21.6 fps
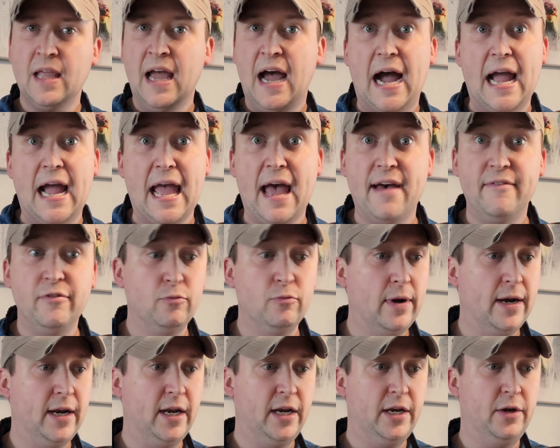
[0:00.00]
I haven't
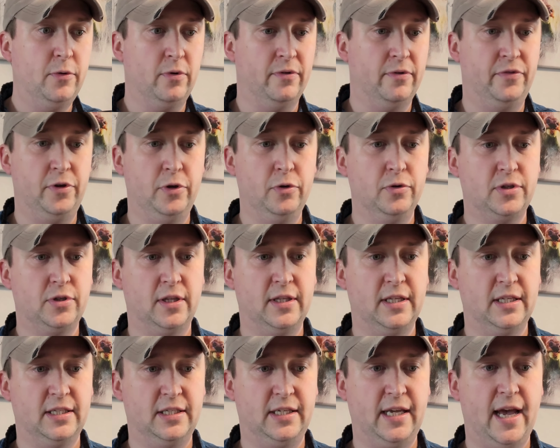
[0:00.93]
read any reviews on
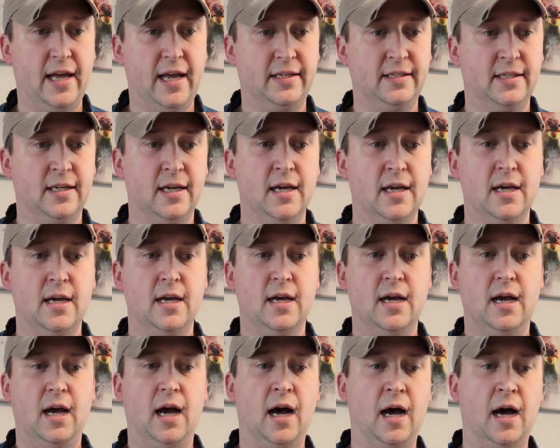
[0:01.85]
this yet,
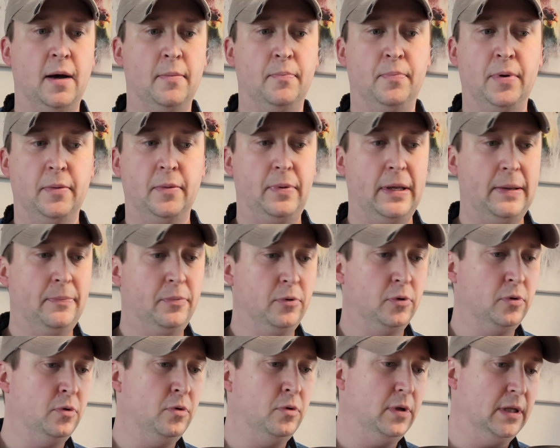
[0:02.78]
but a
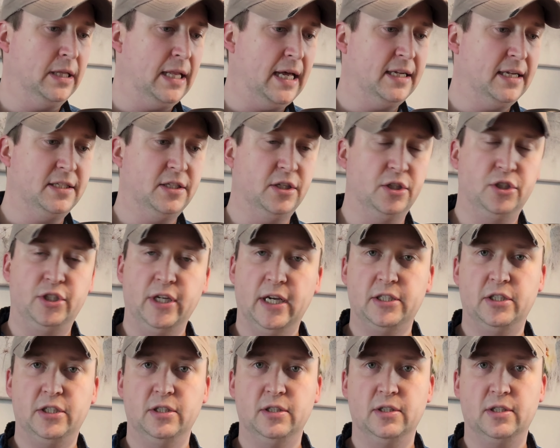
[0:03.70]
lot of
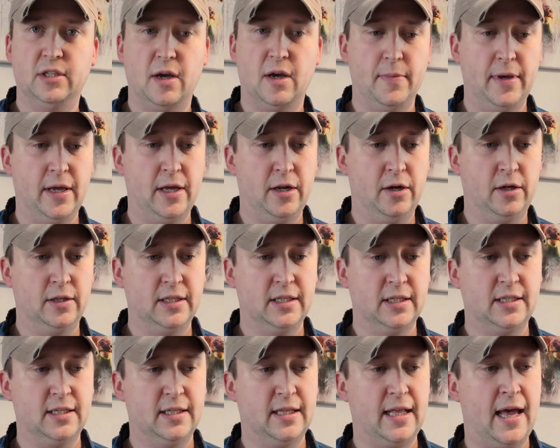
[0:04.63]
suggestions come in on
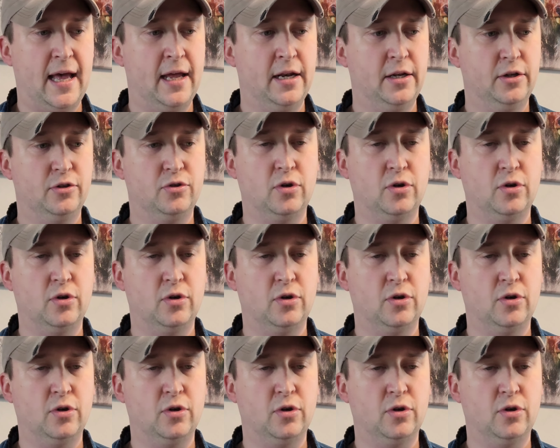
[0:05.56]
this and that.